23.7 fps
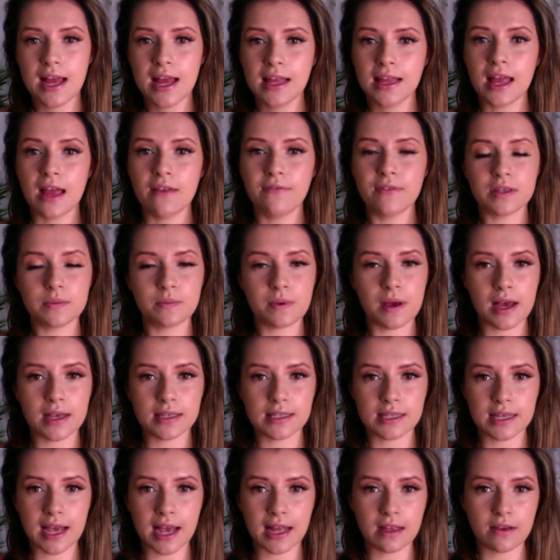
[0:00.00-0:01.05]
Like, this
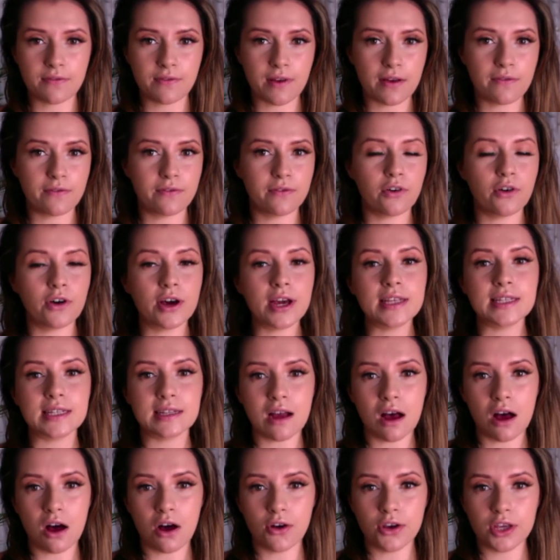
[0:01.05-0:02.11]
person kind of avoided
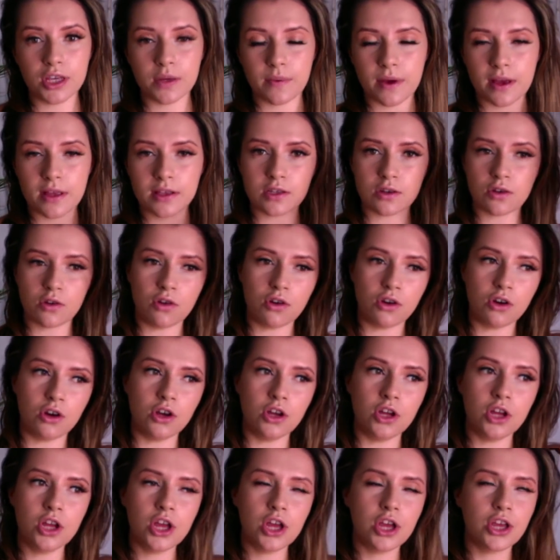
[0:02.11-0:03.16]
arguments, or
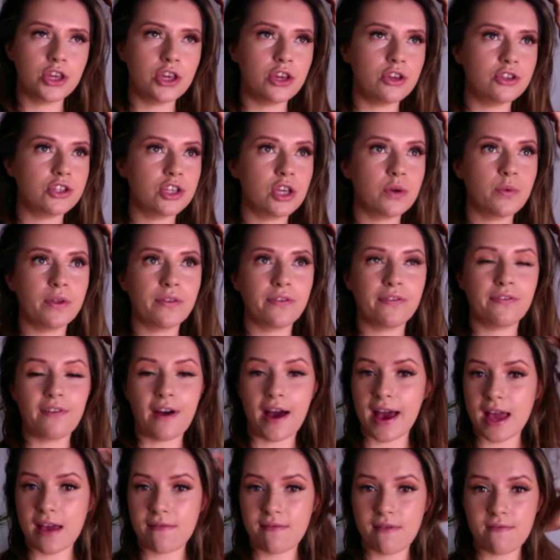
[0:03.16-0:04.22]
you two would
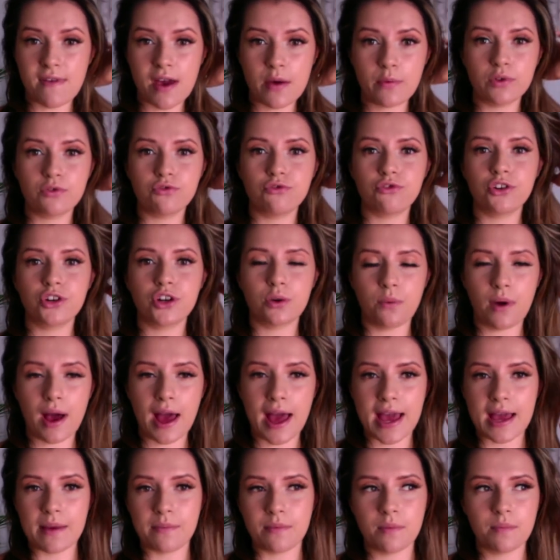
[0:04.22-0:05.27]
fight and then they would run
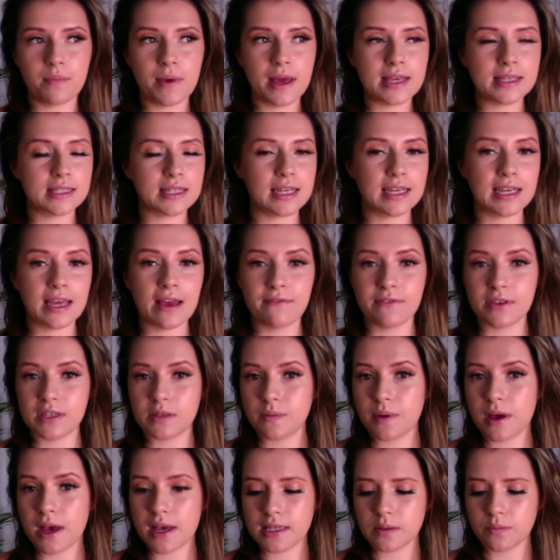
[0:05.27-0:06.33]
away. But basically, yeah, this
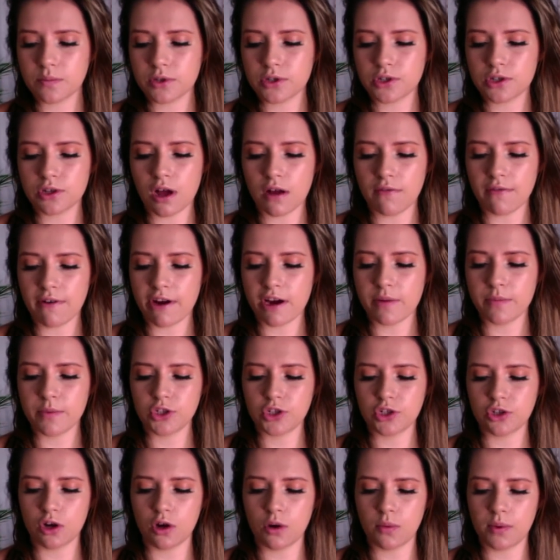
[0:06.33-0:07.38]
person was not very
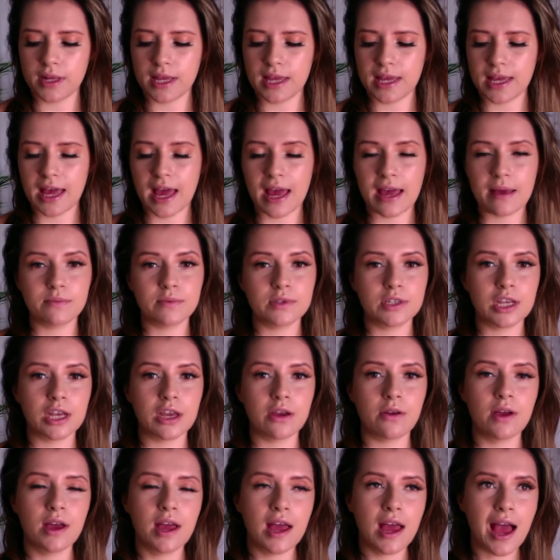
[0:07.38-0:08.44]
mature when it came to
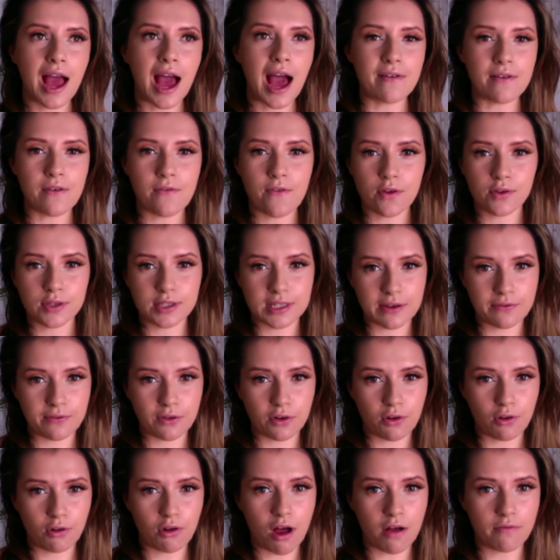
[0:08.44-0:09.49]
having those
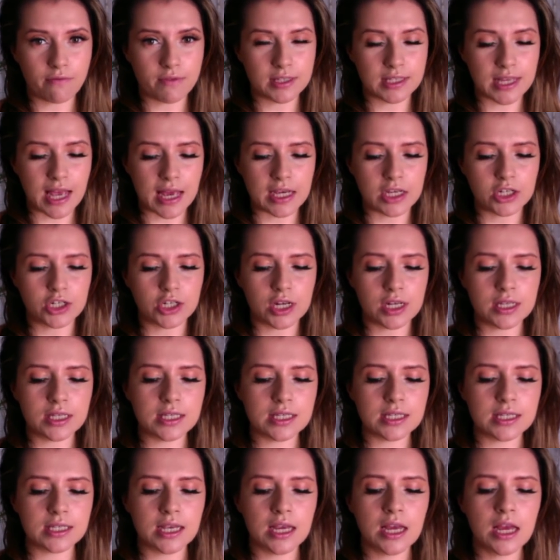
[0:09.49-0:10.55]
difficult
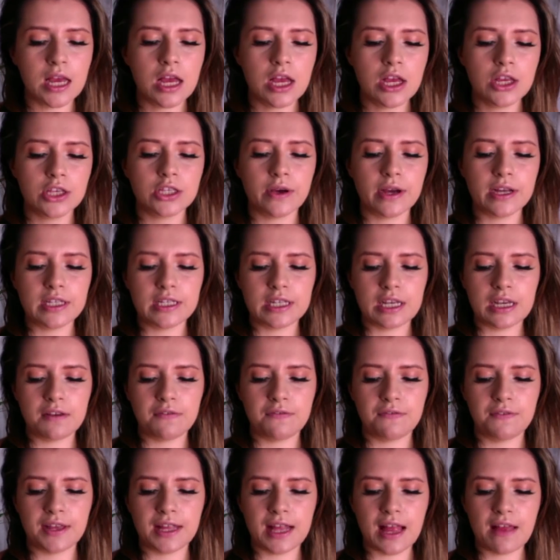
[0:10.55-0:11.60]
conversations. So I do
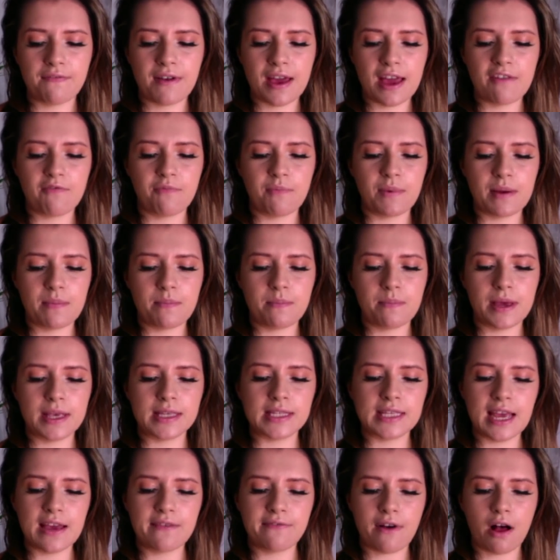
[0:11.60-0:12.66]
feel like they've been
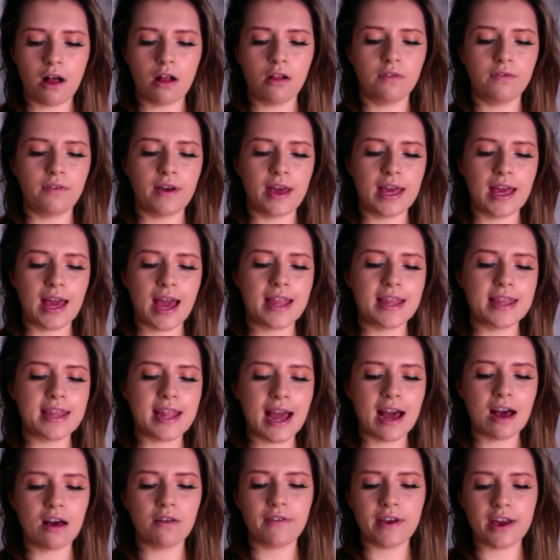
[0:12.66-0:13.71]
busy evolving and
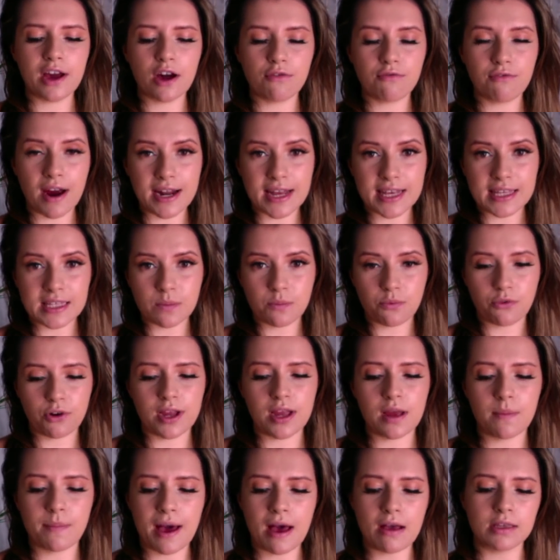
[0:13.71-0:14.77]
now they are ready to bring
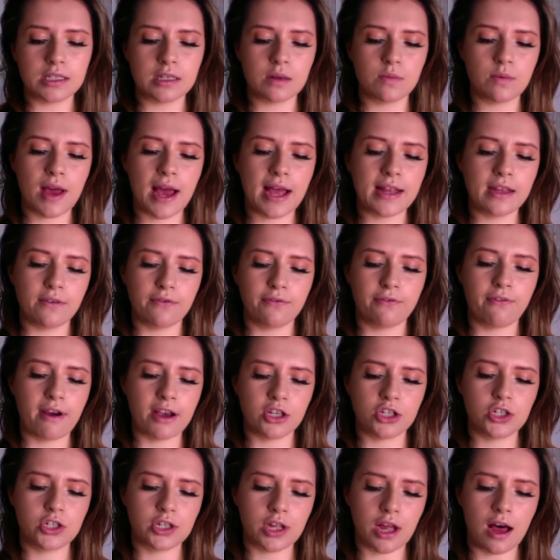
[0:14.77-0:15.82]
about some kind of
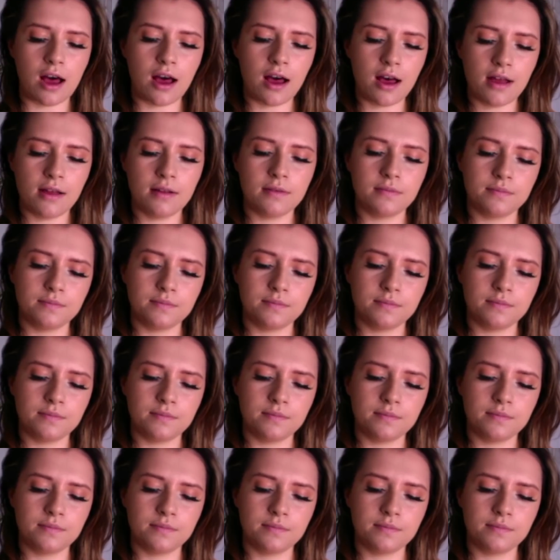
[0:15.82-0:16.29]
fresh start.